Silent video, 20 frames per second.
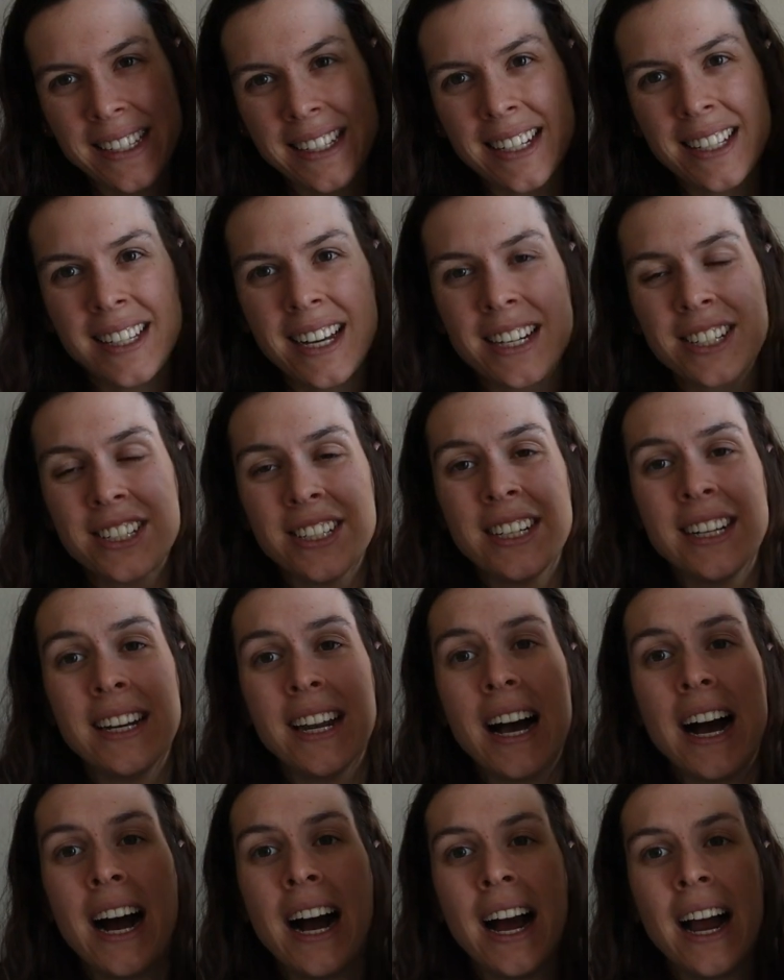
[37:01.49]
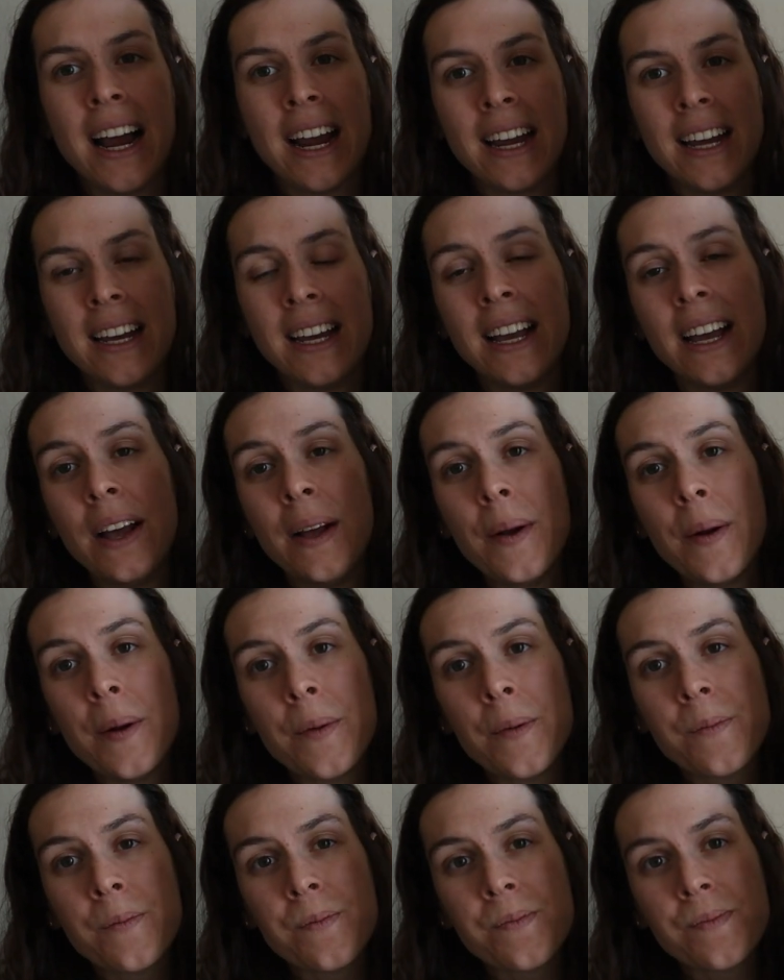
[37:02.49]
this collection. I
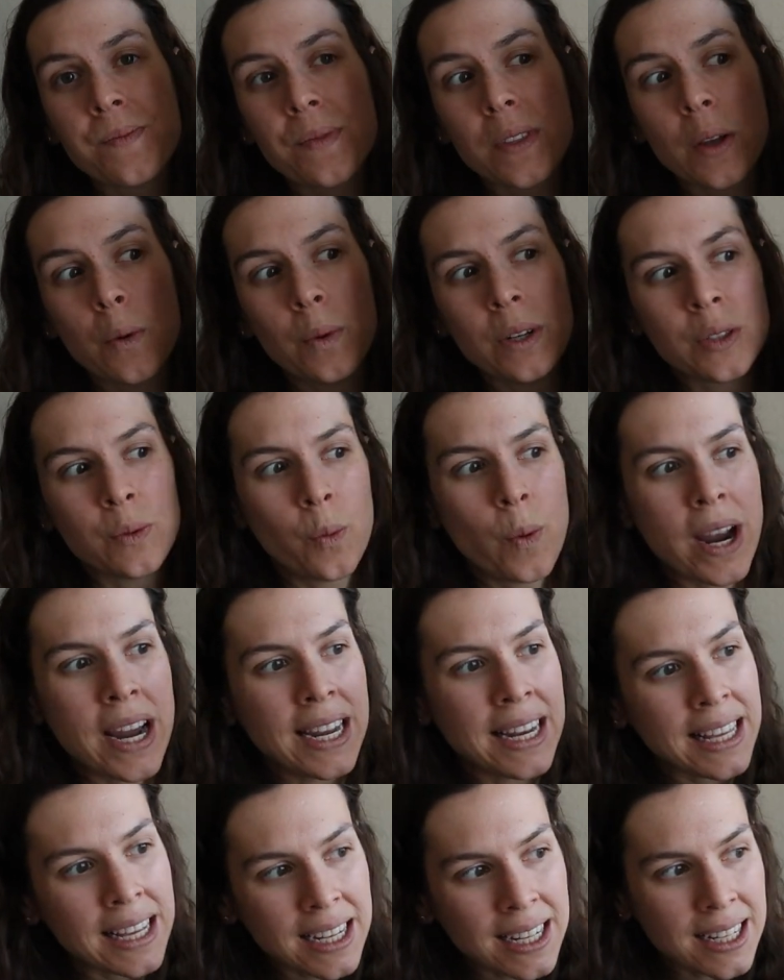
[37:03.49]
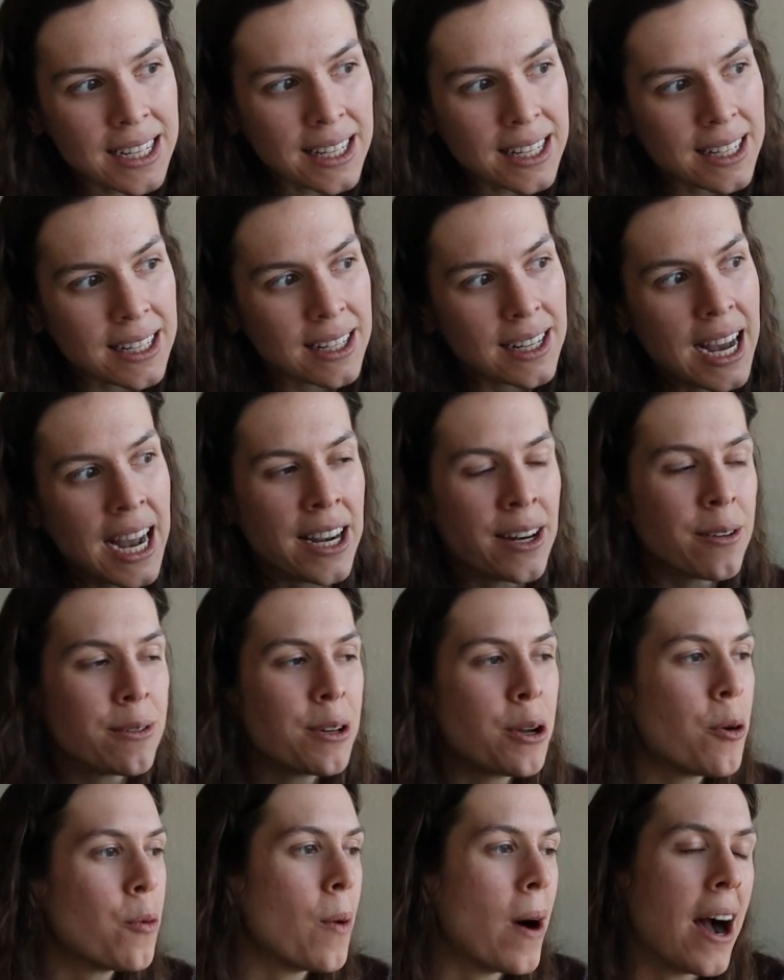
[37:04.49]
was waiting, I don't
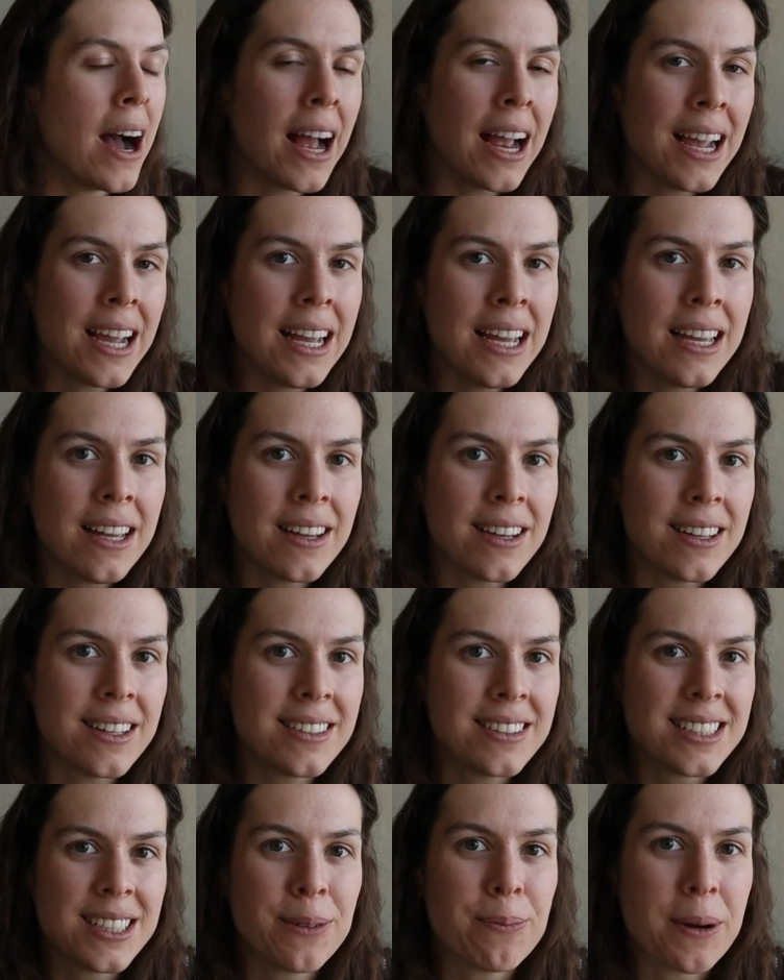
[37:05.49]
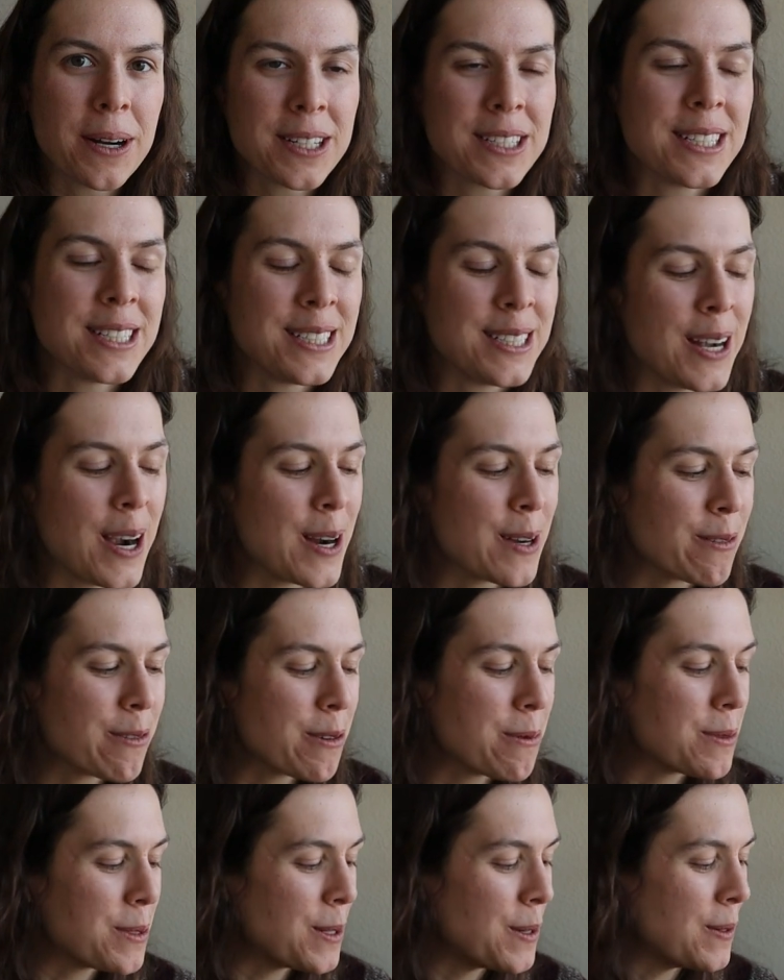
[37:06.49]
know why, to purchase yarn
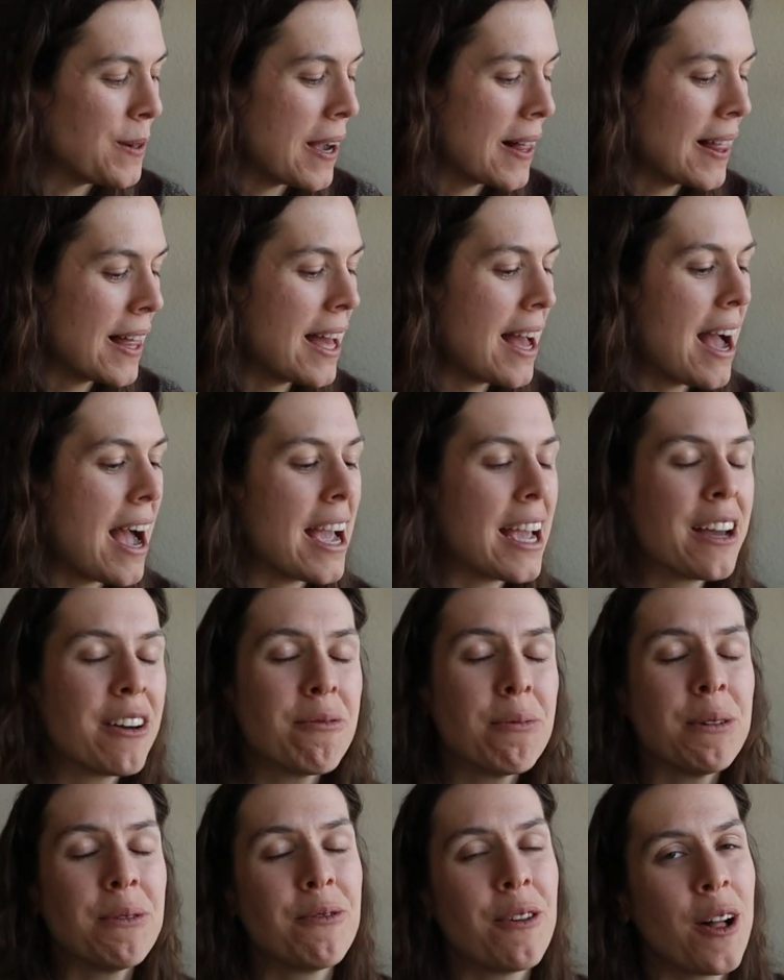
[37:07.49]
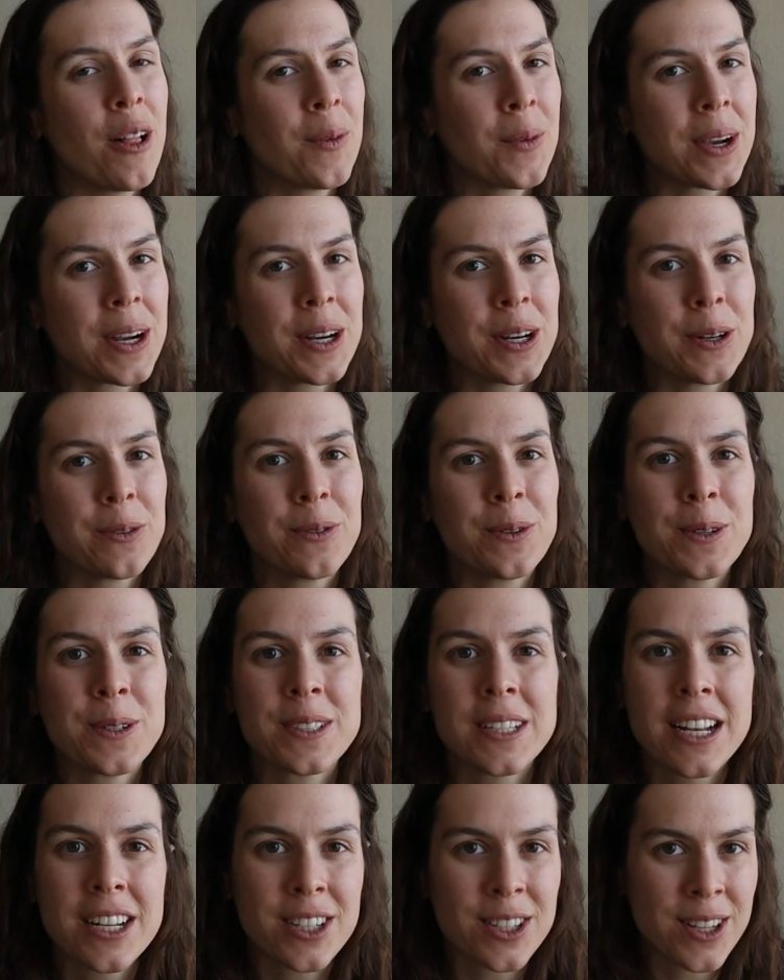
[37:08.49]
from Sewrella. I have been following her for
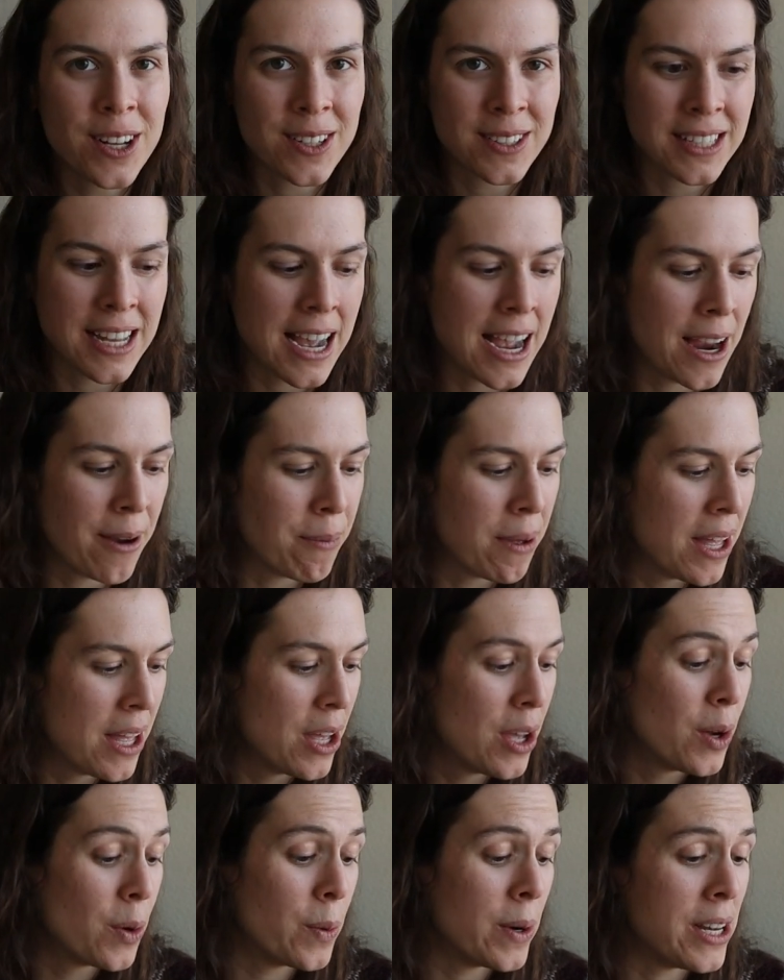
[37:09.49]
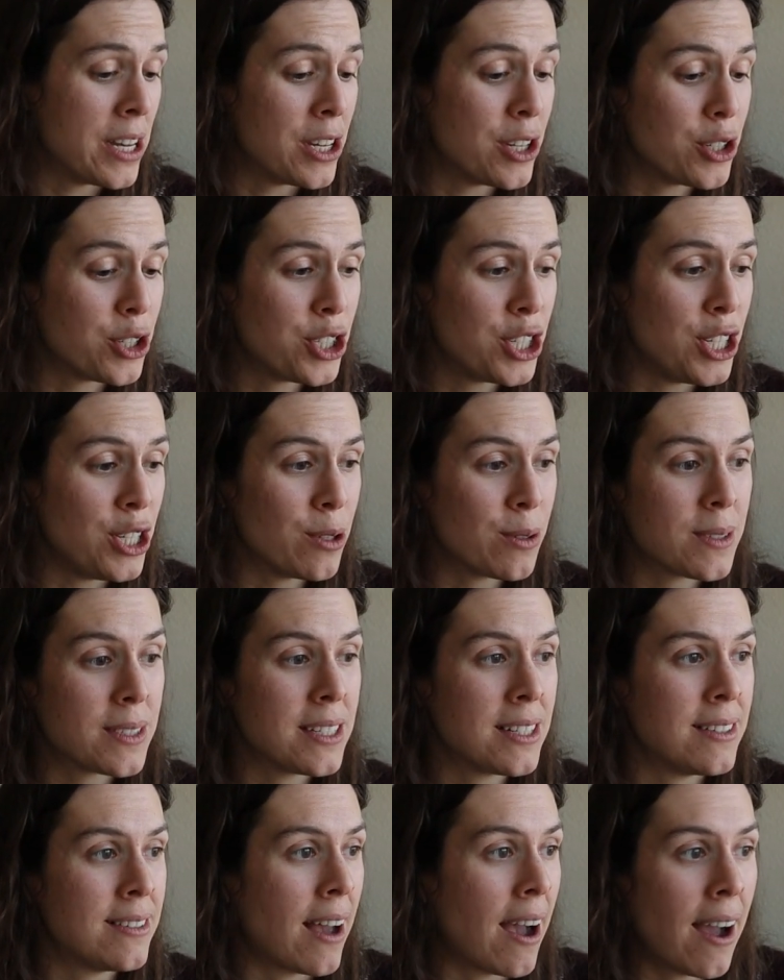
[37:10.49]
such a long time when she used
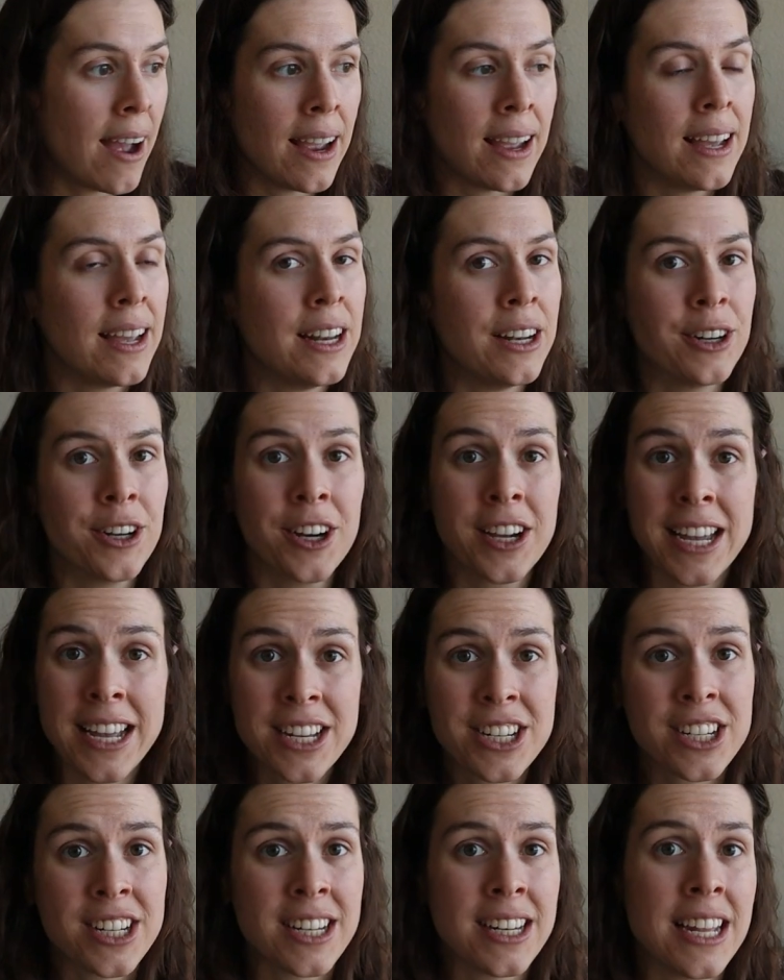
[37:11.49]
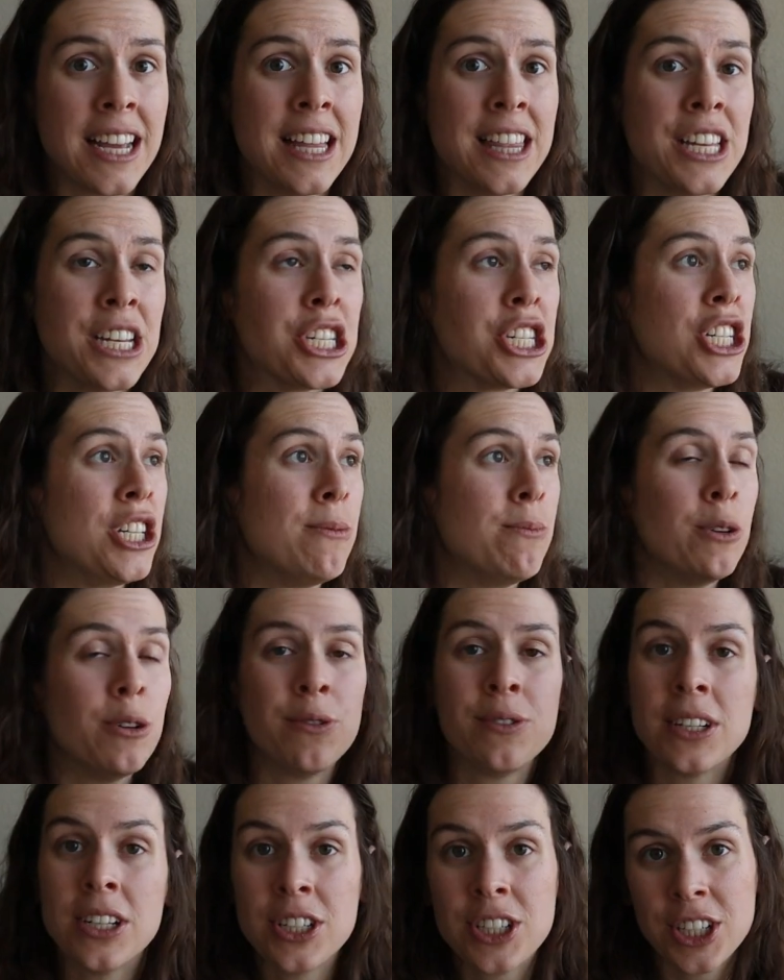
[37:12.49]
to dye in her kitchen and then she
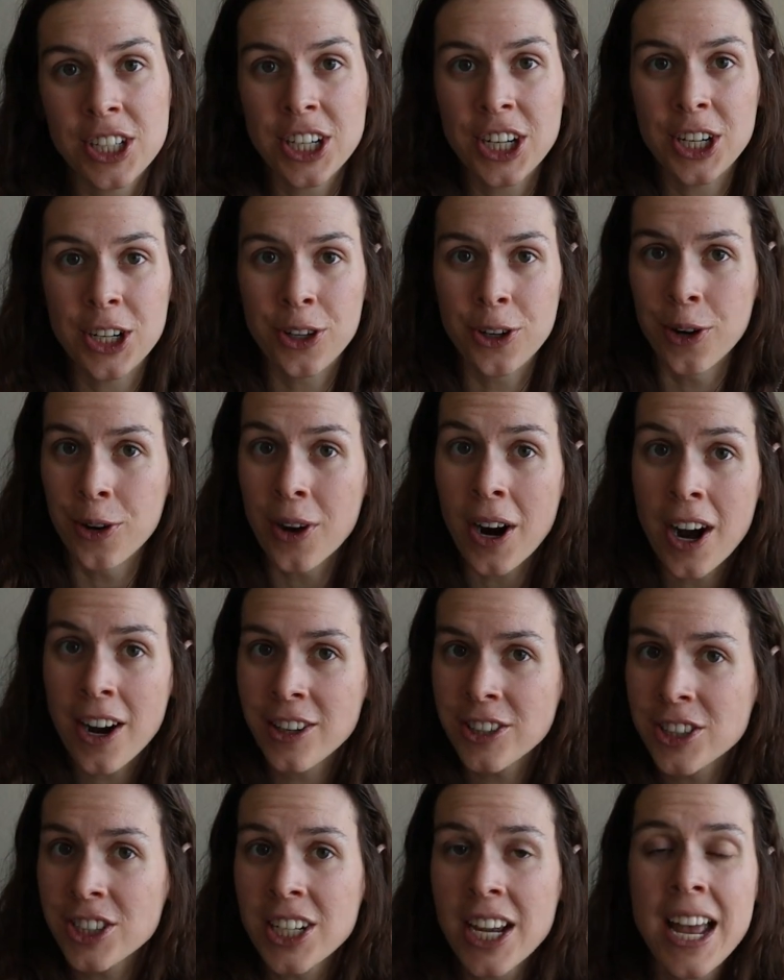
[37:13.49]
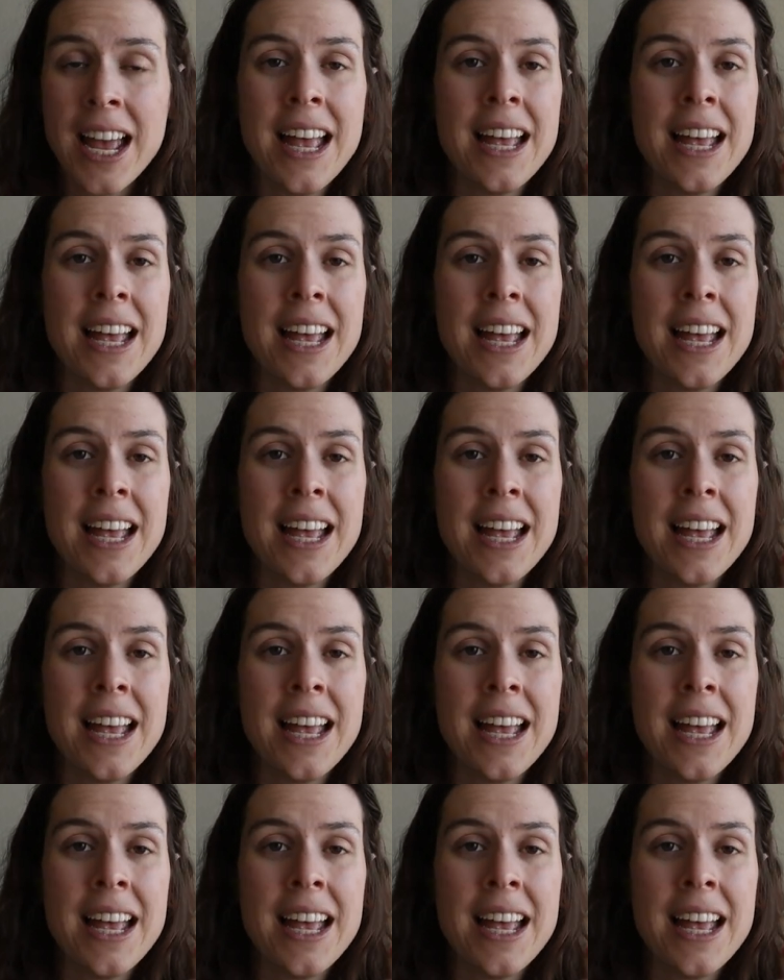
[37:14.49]
moved into her garage